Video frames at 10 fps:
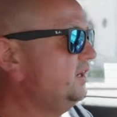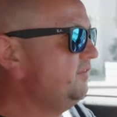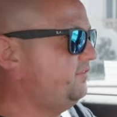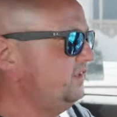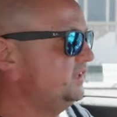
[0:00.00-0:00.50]
gonna
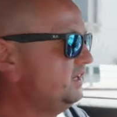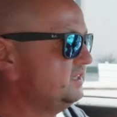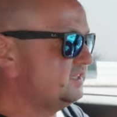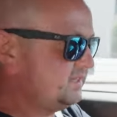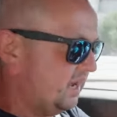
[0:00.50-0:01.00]
feel there
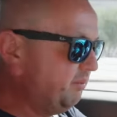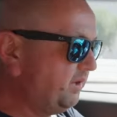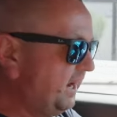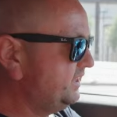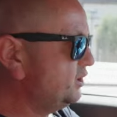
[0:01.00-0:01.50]
is some
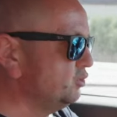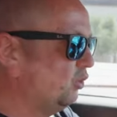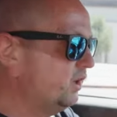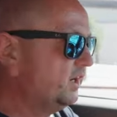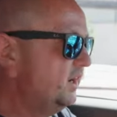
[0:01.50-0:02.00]
kind of
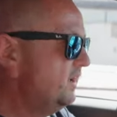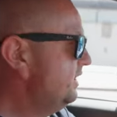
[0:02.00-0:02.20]
torque